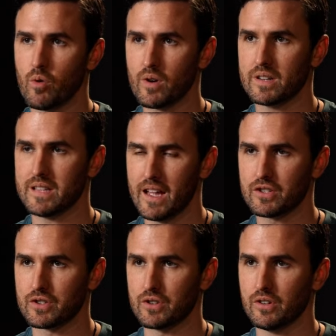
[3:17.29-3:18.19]
more
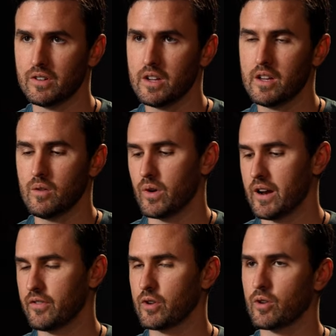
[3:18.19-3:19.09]
intentional
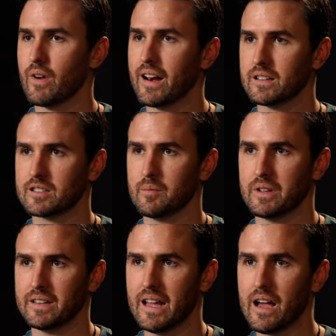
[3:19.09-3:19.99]
whenever you're writing
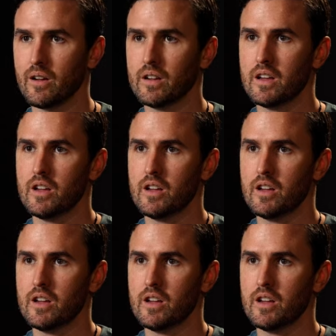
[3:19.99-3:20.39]
something down,